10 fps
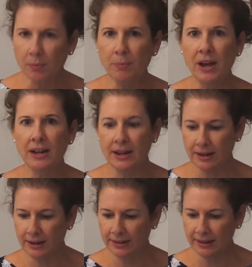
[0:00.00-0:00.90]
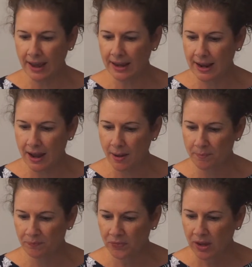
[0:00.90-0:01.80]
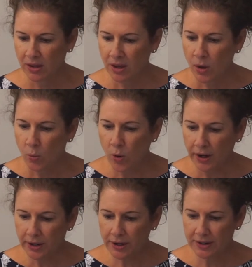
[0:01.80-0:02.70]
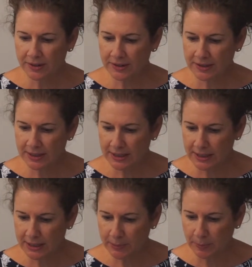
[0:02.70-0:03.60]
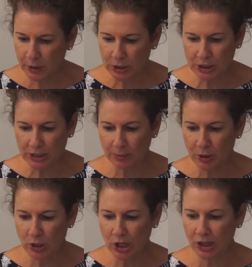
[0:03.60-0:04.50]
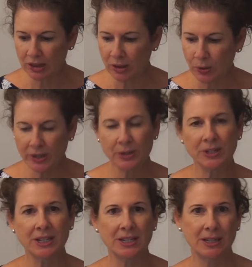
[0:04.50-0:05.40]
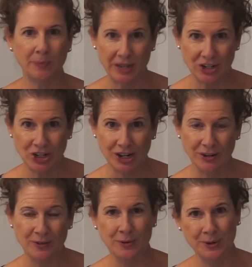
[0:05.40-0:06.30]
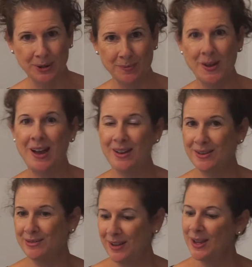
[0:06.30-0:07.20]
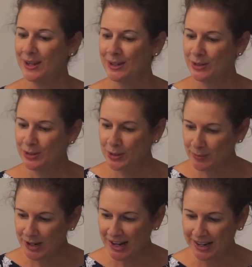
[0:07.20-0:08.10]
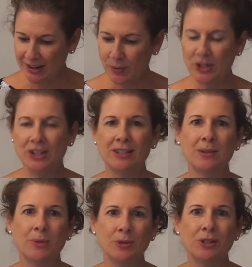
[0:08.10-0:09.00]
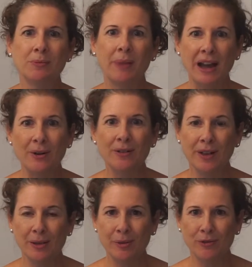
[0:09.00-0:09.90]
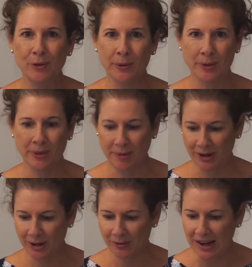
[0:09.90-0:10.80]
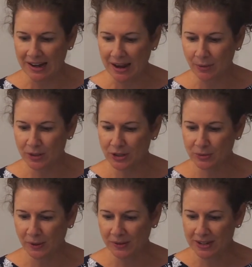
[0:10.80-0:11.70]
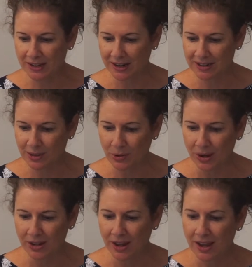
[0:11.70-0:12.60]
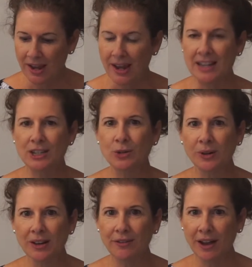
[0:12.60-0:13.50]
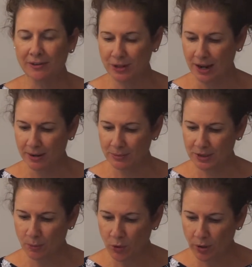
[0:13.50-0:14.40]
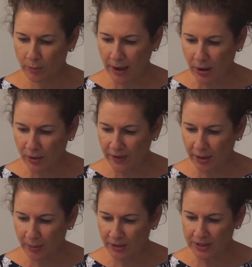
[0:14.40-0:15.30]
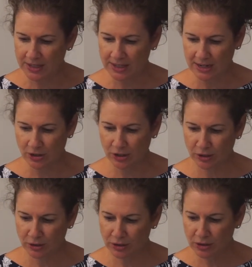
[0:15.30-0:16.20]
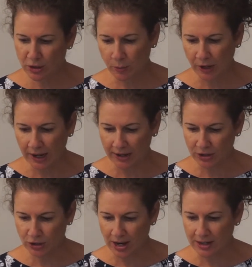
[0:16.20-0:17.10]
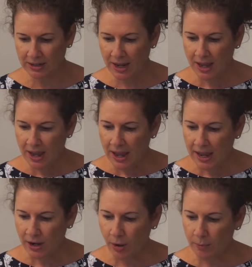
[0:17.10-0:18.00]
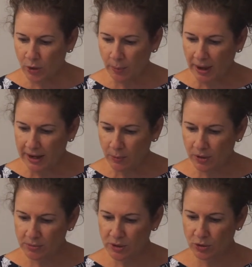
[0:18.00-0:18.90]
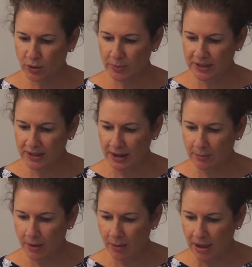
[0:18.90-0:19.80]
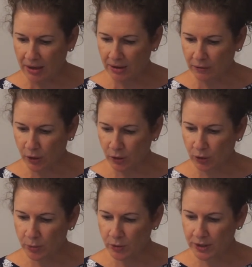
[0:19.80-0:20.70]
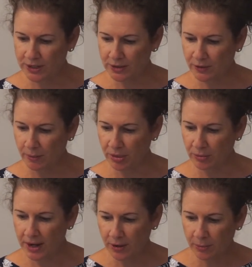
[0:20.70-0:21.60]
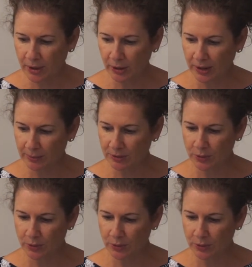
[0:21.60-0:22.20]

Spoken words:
But it is a water dispersible colloidal suspension form of turmeric, which is the most bioavailable form on the market right now, which is one reason it's so good. It's 25 times more bioavailable than standard turmeric extract. and your body will absorb the same amount of curcuminoids from 300 milligrams of